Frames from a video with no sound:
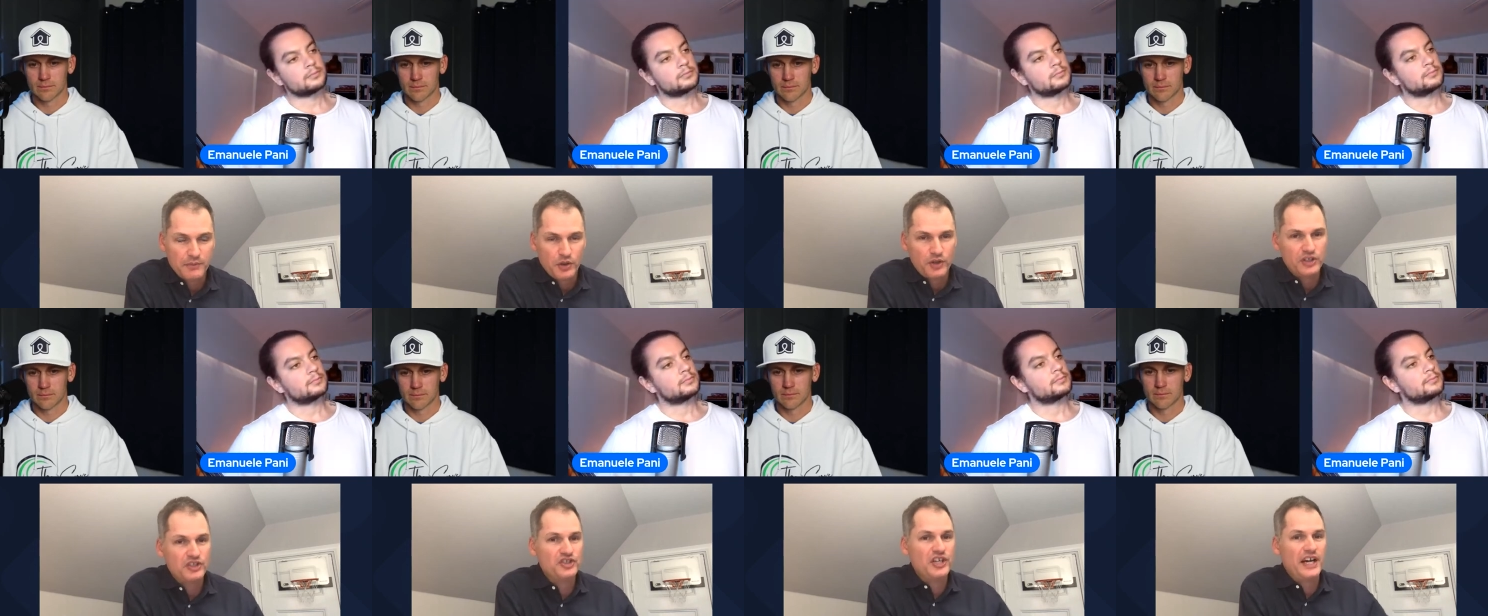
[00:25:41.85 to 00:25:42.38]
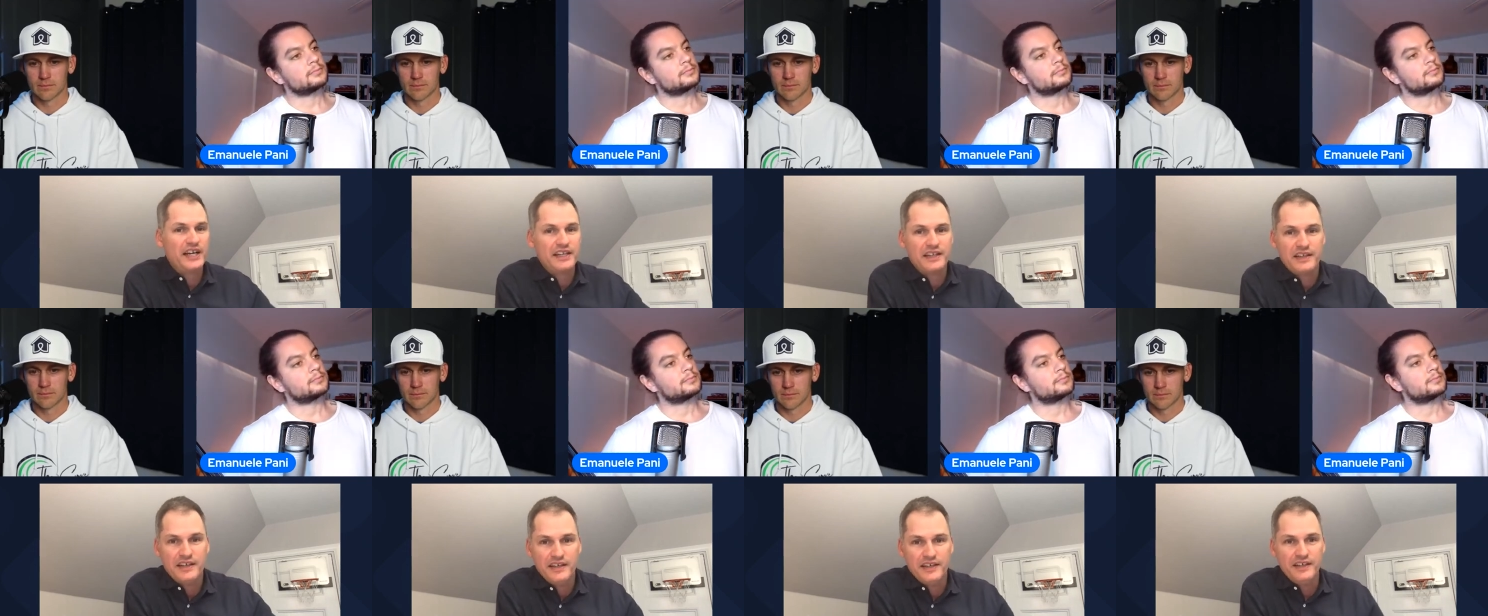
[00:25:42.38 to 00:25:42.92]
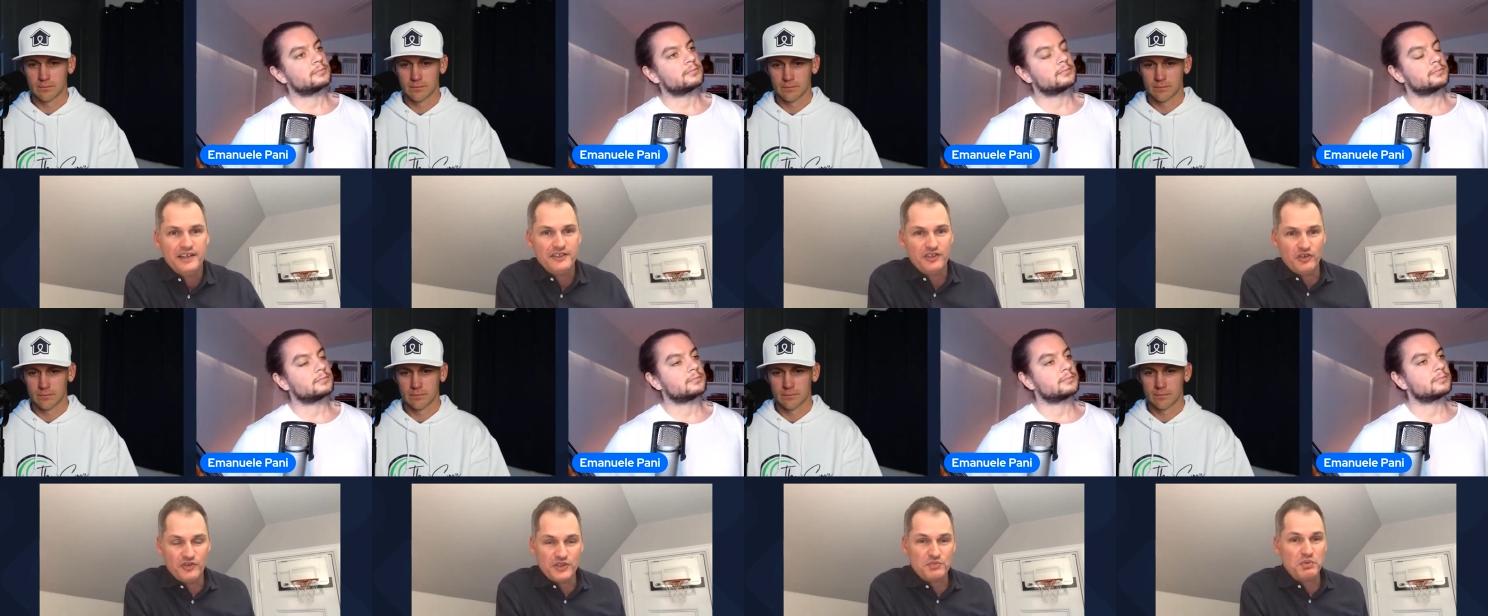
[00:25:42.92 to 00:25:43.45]
Speaker 1: You already checked, you
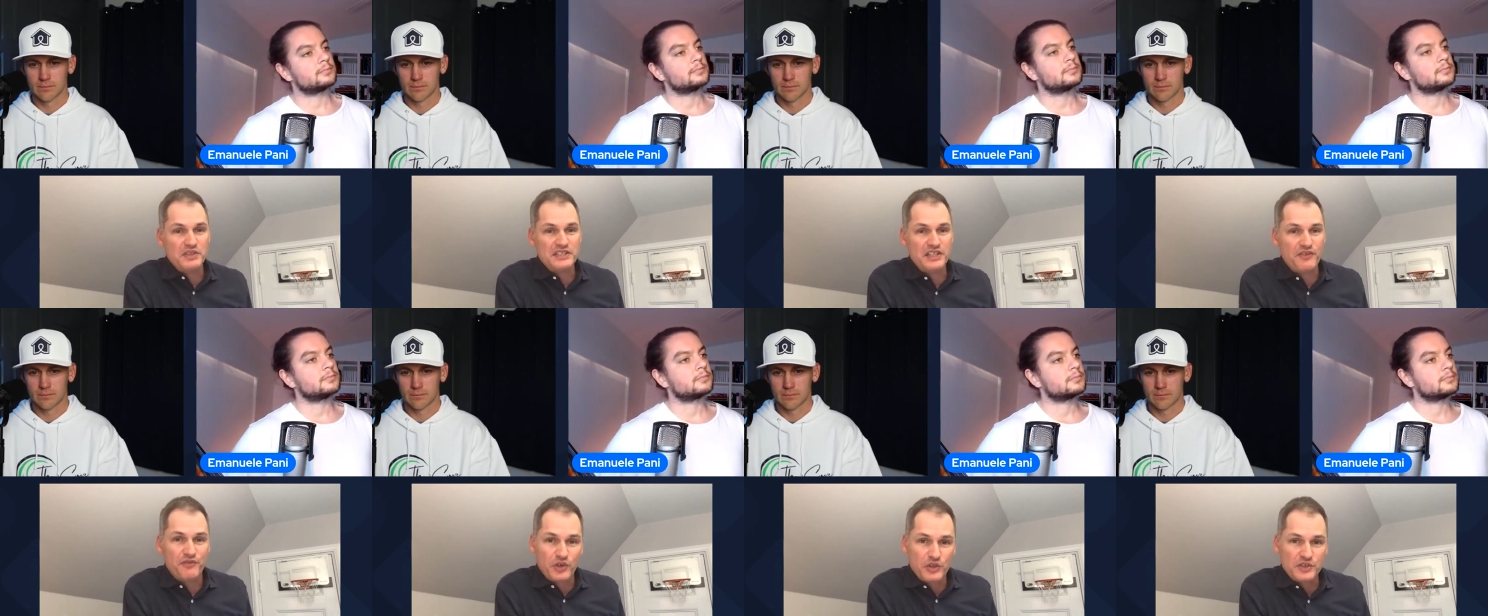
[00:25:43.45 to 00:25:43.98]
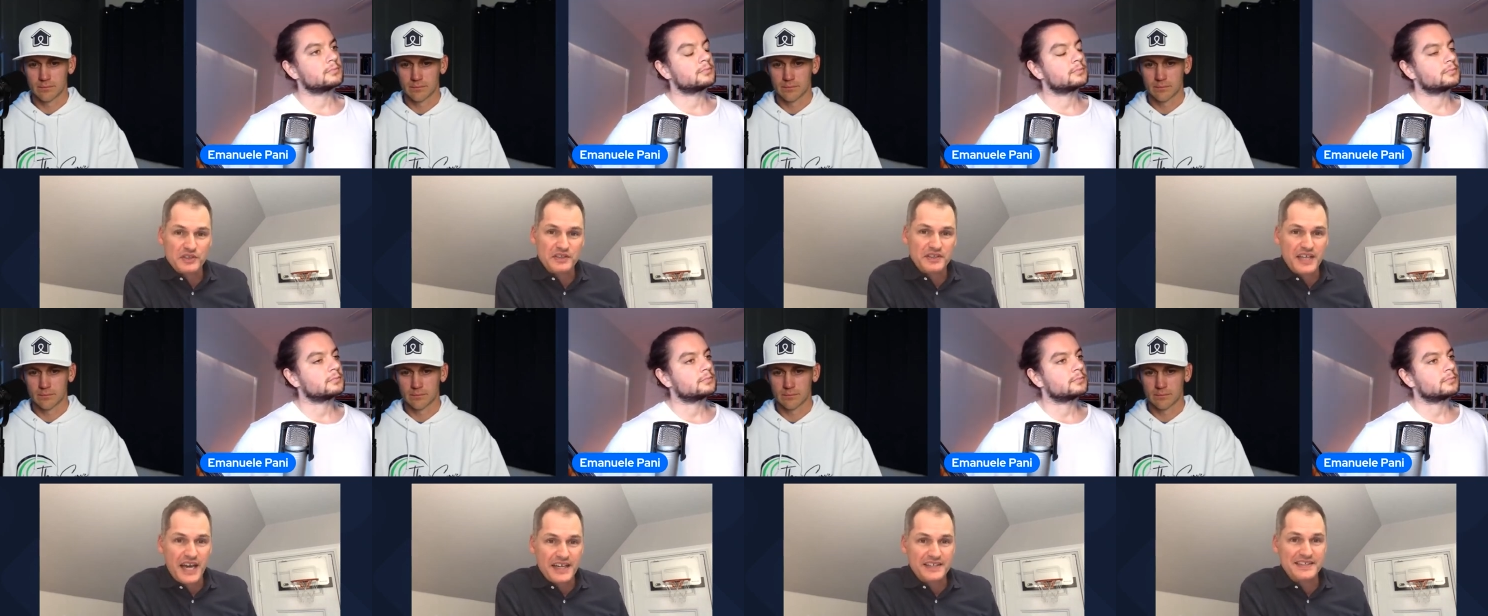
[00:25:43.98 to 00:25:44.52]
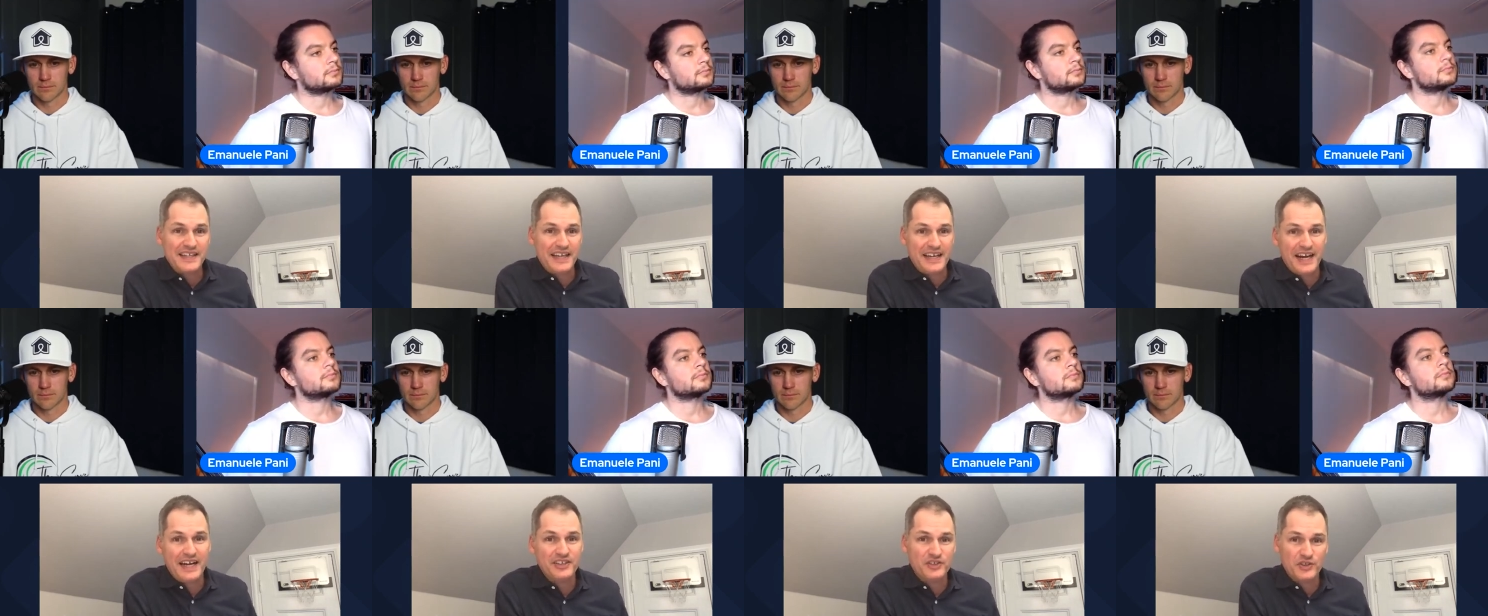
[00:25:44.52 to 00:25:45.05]
know, this wasn't the first text they
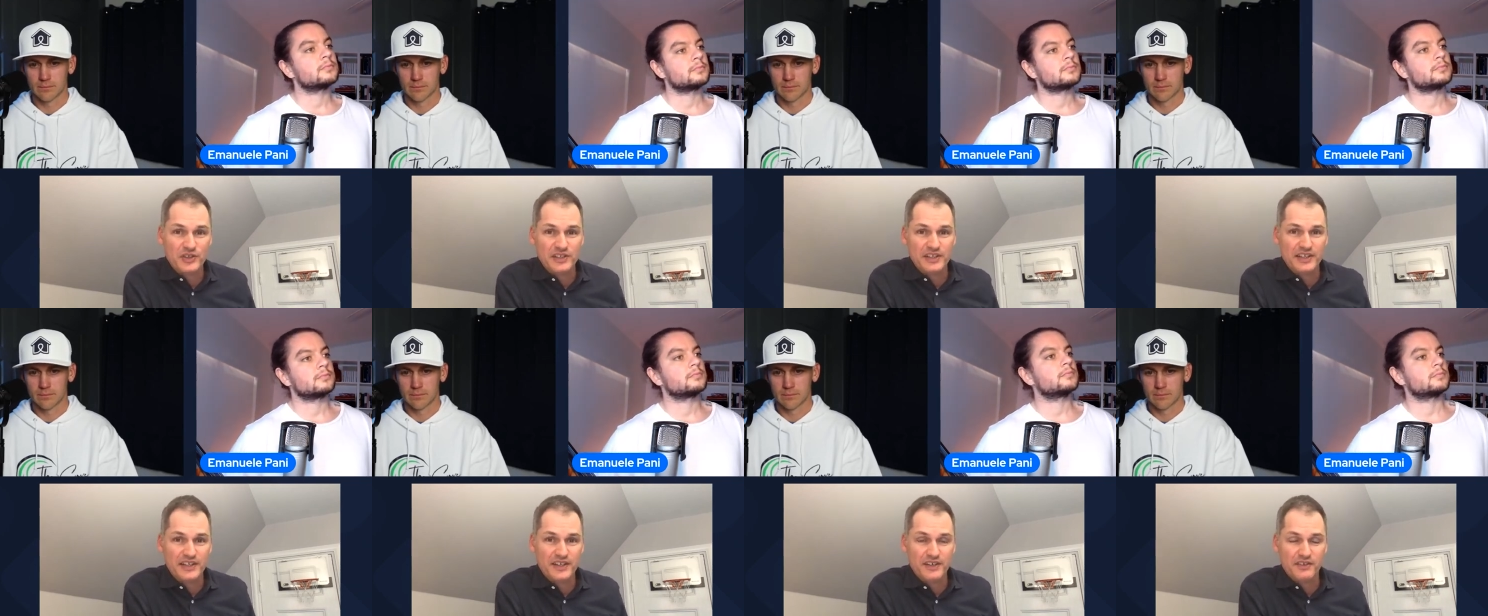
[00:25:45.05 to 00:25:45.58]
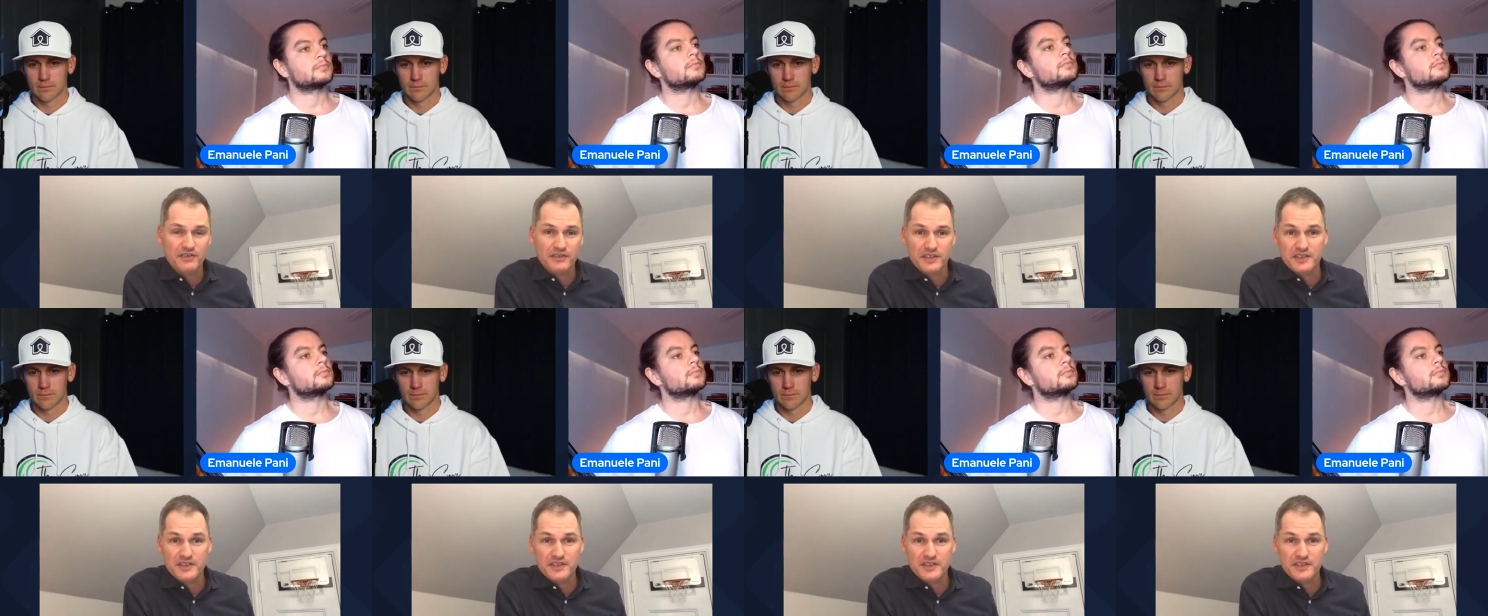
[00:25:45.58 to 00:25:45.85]
got during their